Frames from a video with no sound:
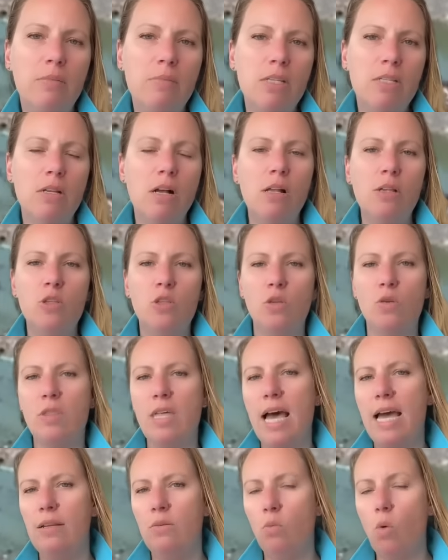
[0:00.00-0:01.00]
is also
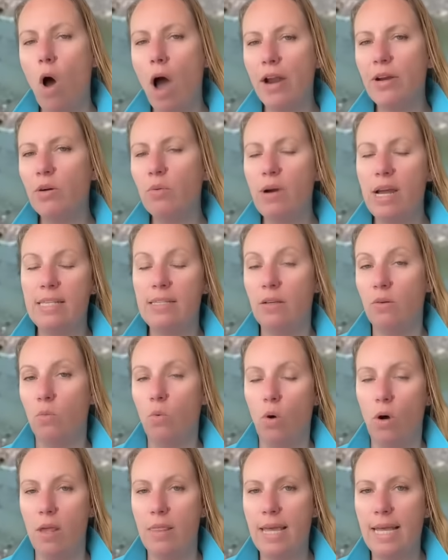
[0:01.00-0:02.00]
that water
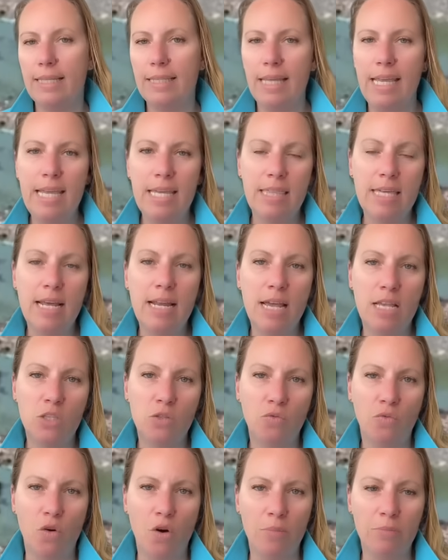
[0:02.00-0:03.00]
reservoir, that lake that has
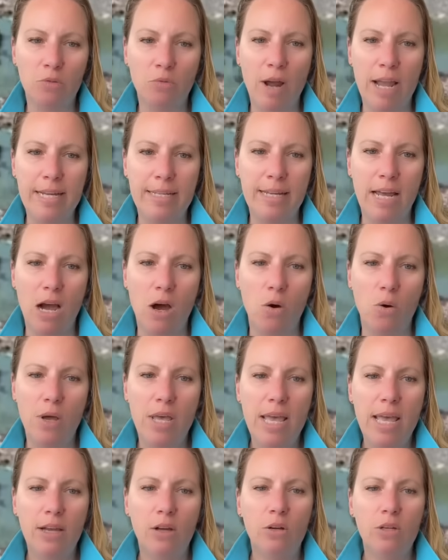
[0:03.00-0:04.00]
formed right now,
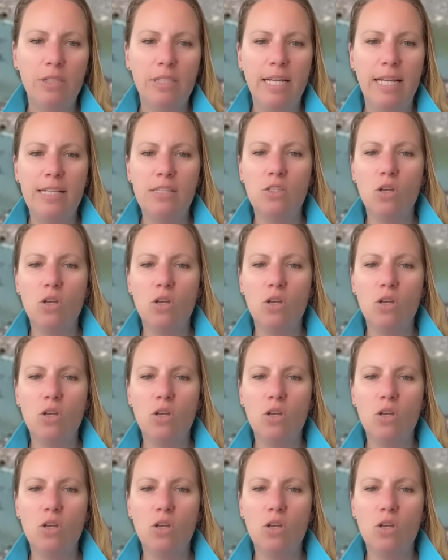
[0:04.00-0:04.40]
contains